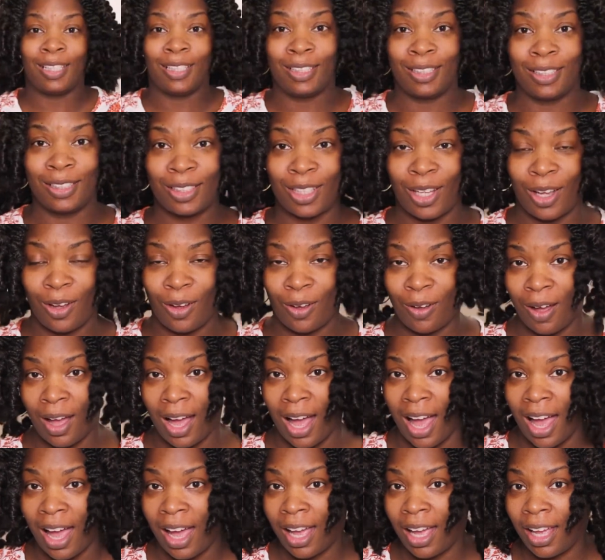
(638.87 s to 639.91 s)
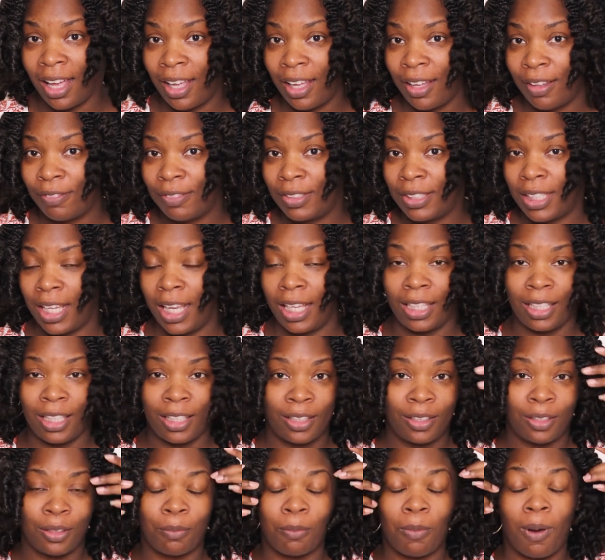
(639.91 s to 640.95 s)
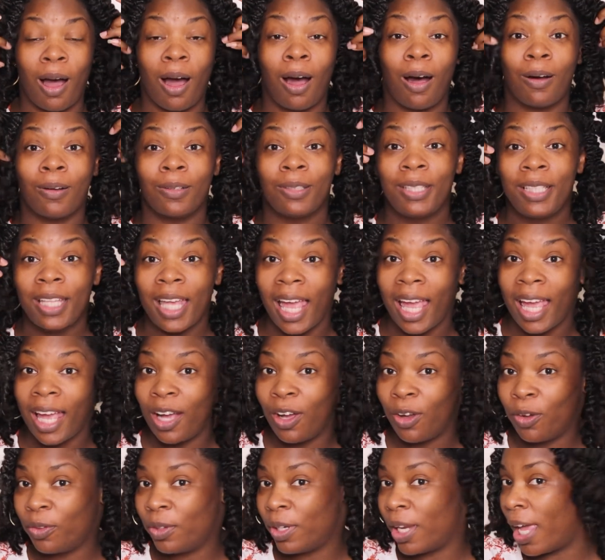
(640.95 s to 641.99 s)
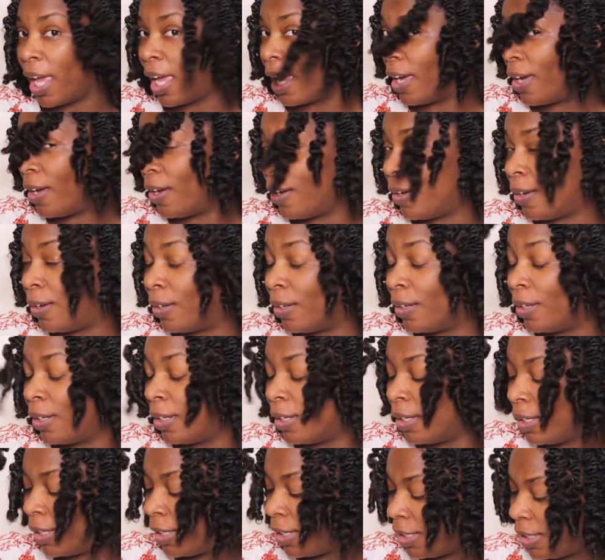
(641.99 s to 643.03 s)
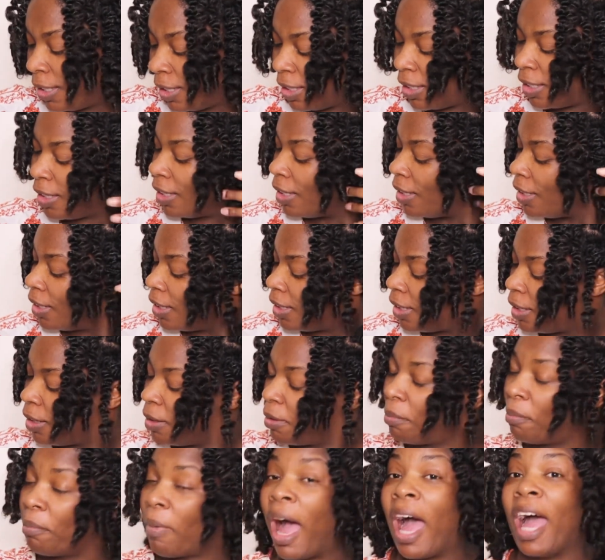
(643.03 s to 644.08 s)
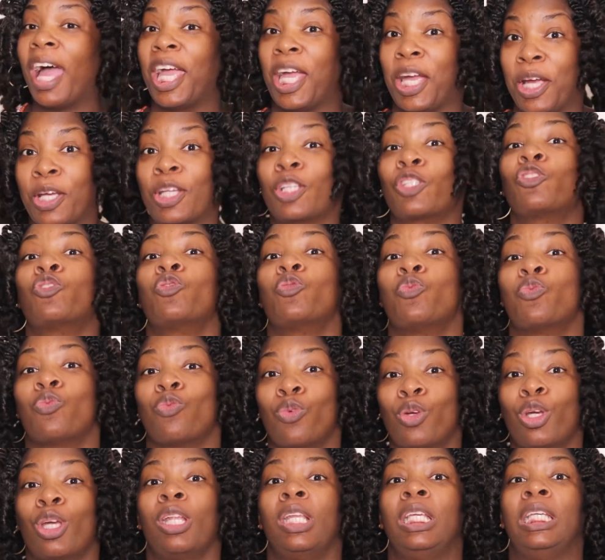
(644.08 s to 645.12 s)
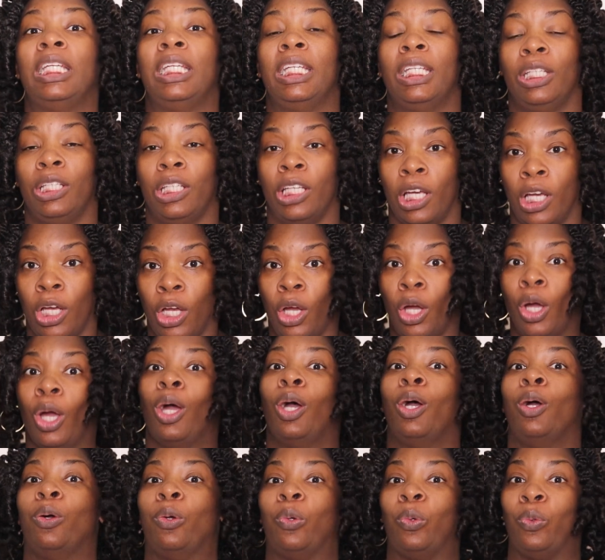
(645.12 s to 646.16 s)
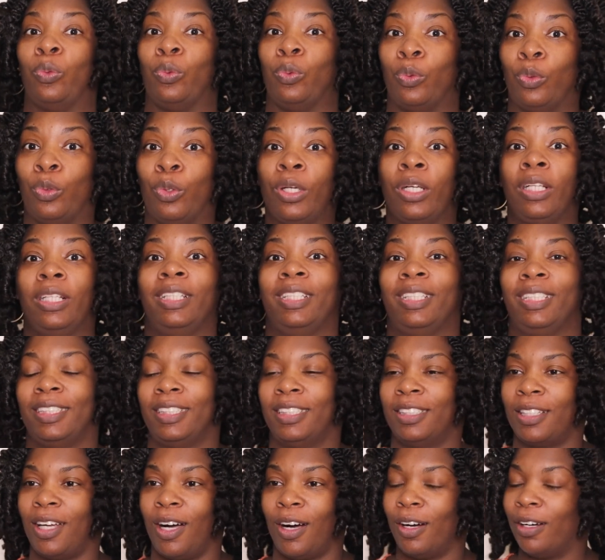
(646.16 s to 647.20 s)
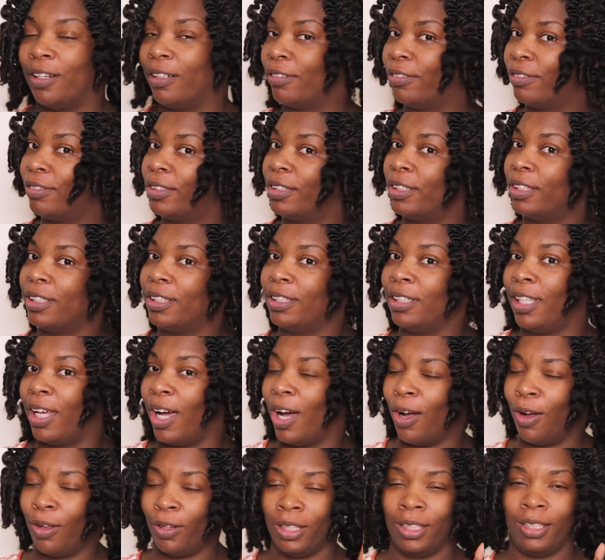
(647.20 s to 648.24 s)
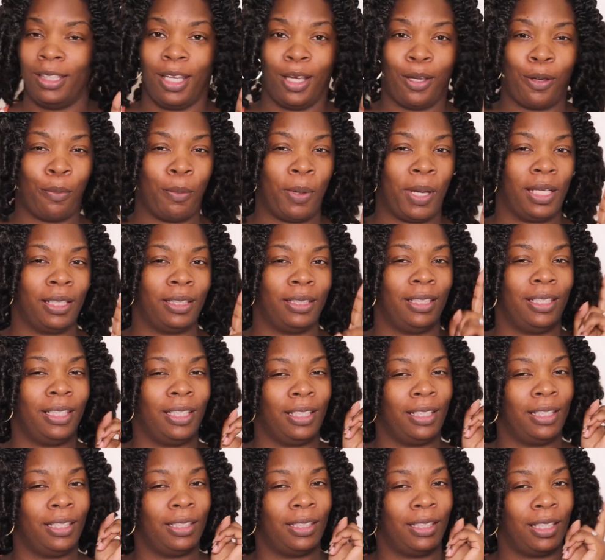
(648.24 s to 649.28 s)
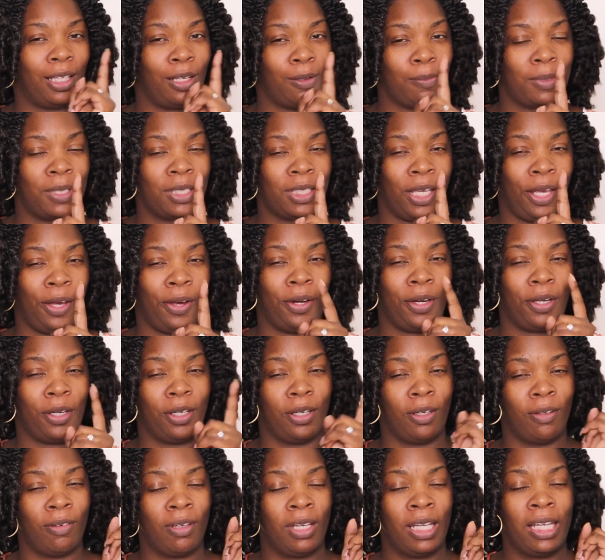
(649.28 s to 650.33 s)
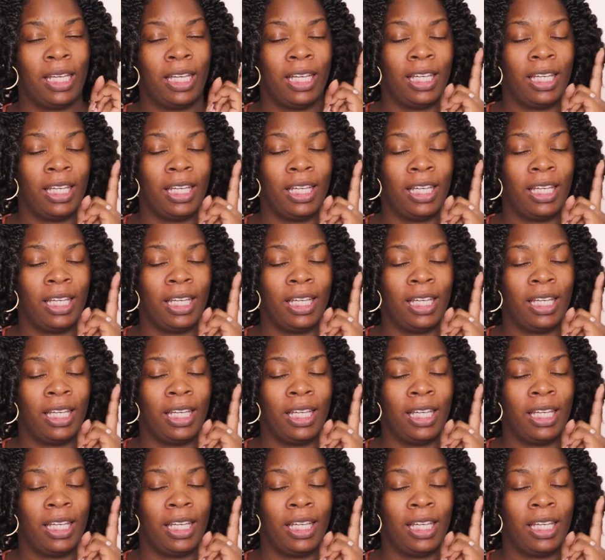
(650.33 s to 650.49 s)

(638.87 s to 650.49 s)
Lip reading: so I have taken them all down now. My hair is really, really soft. The only thing about that I'm scared of